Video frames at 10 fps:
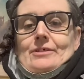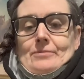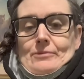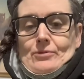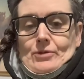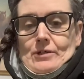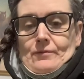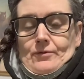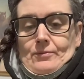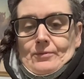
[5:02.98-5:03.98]
is a bit more
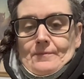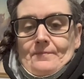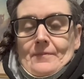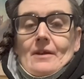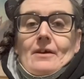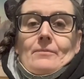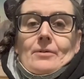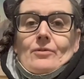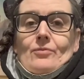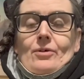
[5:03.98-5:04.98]
comfortable.
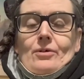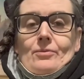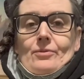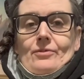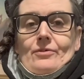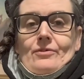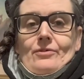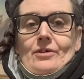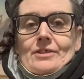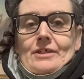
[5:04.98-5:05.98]
Because when I was
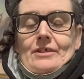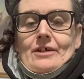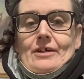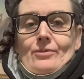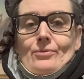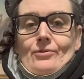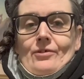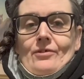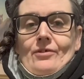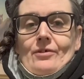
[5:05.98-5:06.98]
19, I had a
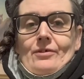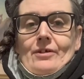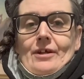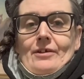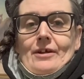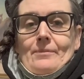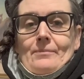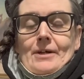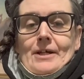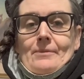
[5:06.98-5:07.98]
horse incident, ending
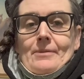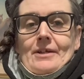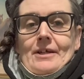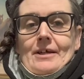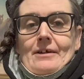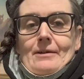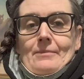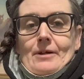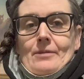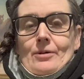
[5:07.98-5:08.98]
up breaking my neck
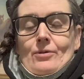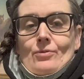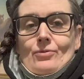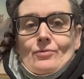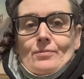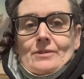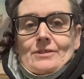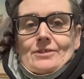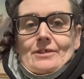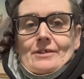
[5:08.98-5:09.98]
and becoming a
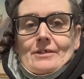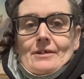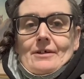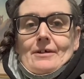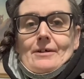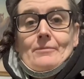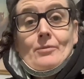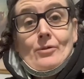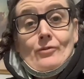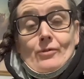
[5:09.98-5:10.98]
quadriplegic.
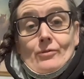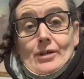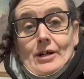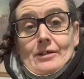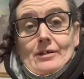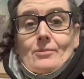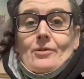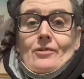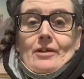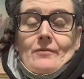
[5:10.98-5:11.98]
When I was a lot younger,
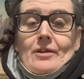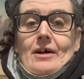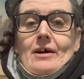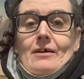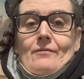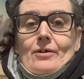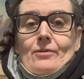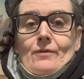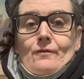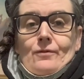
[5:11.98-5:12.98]
when I was 11 and a half, I
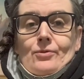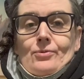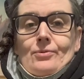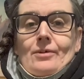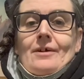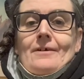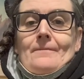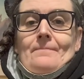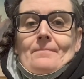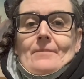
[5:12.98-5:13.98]
got the flu,
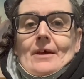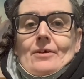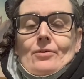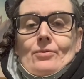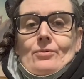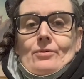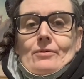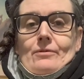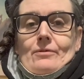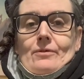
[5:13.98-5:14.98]
and
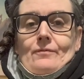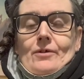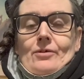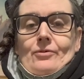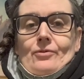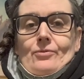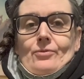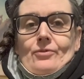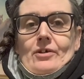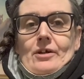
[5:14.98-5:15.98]
the virus
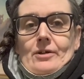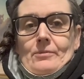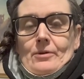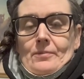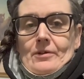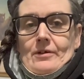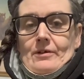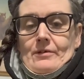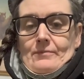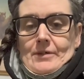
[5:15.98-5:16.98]
caused
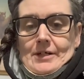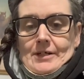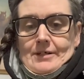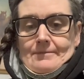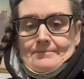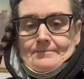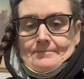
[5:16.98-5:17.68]
cardiomyopathy in my heart.